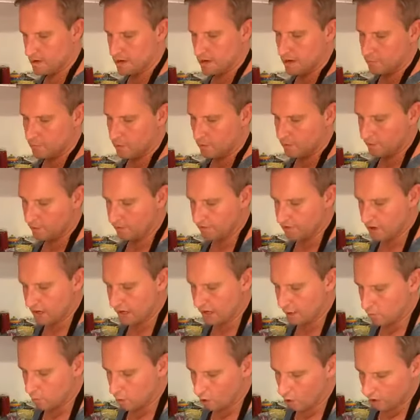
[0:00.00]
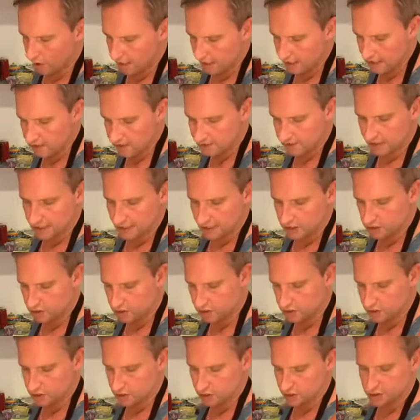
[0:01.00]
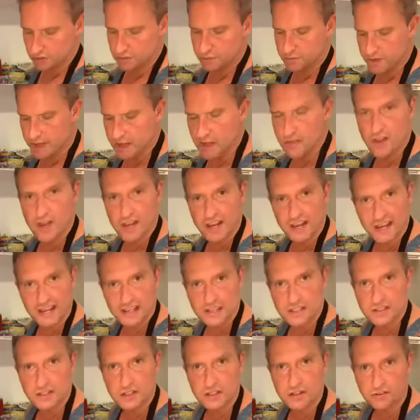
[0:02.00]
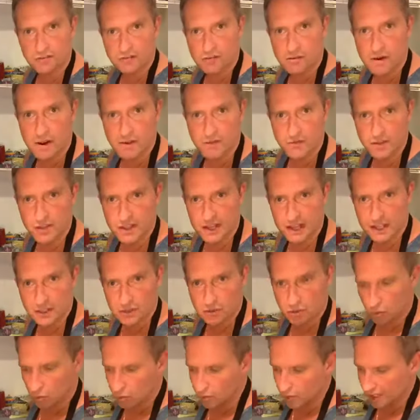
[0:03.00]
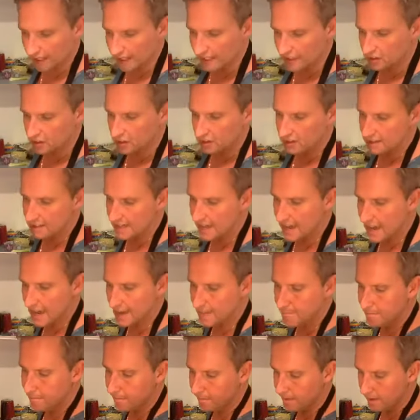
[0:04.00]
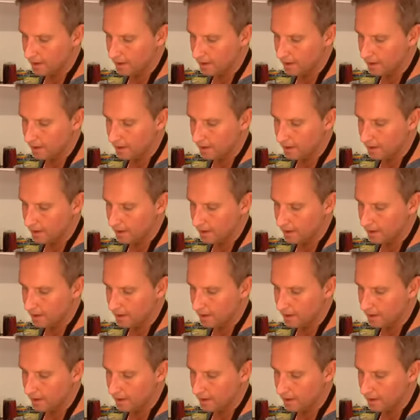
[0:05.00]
And what we really want is for this to just get the heat through everything, so all the heat's the same.